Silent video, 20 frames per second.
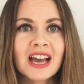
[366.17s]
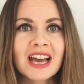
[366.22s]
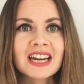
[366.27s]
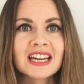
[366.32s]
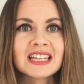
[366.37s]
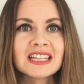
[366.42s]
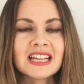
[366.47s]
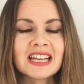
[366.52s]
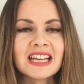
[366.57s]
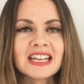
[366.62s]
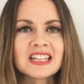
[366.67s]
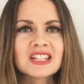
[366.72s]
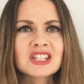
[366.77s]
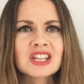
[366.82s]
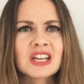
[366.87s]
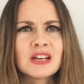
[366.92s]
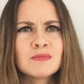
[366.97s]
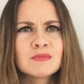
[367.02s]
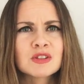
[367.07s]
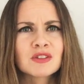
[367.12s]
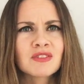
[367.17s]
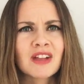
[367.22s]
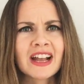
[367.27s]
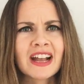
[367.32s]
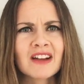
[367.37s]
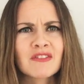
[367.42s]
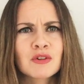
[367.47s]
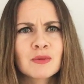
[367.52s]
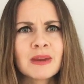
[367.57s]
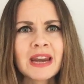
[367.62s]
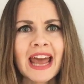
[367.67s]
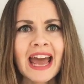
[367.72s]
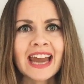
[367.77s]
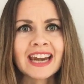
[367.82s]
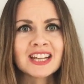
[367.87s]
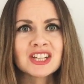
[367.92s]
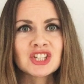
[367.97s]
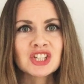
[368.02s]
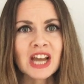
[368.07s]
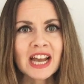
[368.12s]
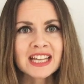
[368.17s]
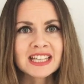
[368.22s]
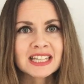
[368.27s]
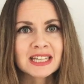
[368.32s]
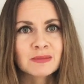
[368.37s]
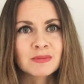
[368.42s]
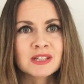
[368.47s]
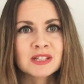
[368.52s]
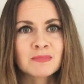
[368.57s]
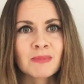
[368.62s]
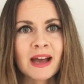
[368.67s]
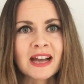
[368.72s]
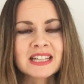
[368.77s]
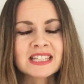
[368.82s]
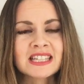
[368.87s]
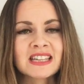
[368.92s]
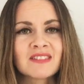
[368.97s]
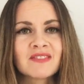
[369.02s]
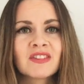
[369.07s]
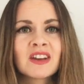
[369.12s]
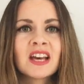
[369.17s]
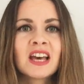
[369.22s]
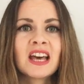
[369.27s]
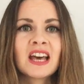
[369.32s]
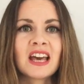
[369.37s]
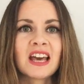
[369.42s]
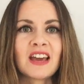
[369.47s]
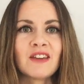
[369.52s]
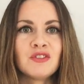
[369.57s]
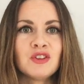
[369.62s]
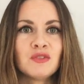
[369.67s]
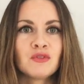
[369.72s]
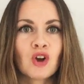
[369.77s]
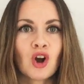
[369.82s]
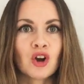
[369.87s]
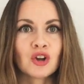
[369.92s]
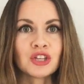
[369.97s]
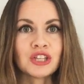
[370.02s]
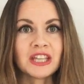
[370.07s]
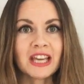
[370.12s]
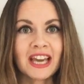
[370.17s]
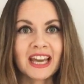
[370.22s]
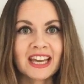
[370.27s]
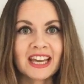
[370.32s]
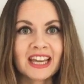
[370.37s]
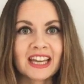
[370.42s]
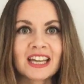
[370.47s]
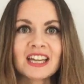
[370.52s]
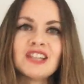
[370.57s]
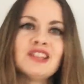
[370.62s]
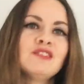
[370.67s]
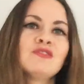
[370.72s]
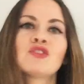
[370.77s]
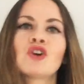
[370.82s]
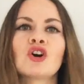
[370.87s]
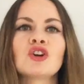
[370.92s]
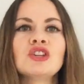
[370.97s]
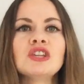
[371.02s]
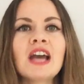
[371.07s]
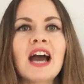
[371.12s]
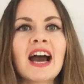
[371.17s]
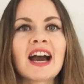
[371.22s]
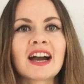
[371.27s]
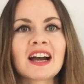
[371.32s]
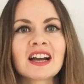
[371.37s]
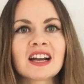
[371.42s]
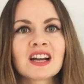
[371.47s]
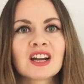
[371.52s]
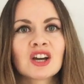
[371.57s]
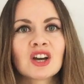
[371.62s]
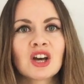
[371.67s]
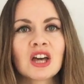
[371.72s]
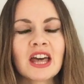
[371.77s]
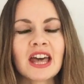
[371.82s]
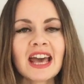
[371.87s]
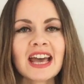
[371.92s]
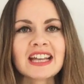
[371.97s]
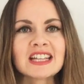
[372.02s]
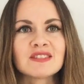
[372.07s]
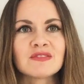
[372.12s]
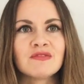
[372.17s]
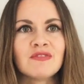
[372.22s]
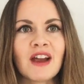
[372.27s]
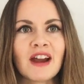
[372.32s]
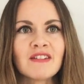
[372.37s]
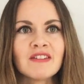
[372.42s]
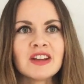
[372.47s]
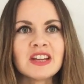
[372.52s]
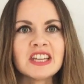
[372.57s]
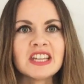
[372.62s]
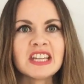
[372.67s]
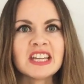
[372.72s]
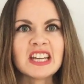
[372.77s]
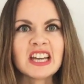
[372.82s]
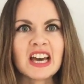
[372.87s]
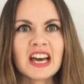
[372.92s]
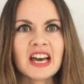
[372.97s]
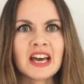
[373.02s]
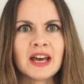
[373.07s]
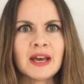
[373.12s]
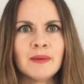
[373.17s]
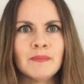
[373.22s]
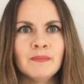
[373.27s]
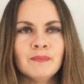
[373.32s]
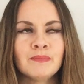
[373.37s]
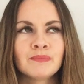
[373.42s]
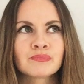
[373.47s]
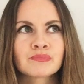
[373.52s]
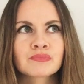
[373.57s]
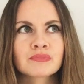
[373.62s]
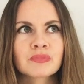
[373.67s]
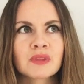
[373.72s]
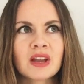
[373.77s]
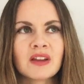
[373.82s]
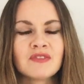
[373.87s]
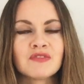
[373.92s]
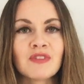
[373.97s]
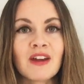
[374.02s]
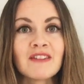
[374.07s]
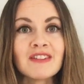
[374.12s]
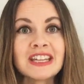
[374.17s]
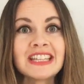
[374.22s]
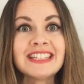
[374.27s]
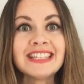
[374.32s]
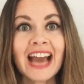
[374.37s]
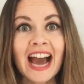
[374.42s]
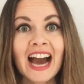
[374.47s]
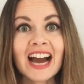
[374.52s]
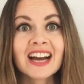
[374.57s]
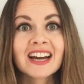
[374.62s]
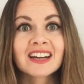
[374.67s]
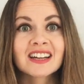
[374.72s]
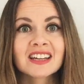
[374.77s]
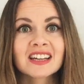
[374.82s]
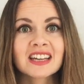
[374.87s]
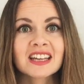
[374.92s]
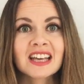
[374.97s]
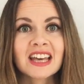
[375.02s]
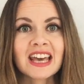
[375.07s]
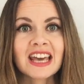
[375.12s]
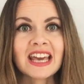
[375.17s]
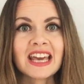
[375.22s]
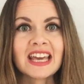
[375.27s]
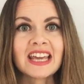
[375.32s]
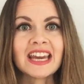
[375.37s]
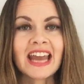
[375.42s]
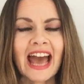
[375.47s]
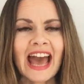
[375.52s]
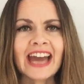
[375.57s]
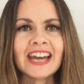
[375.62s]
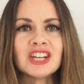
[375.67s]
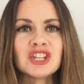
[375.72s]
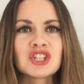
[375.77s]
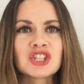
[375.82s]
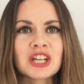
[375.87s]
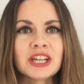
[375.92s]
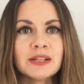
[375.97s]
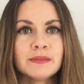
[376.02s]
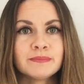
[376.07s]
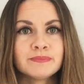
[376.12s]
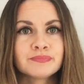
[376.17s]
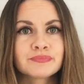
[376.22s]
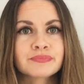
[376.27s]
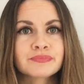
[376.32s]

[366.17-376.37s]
And in terms of, like, from an energetic perspective, if you've got yin and you've got yang, it's very yang in energy.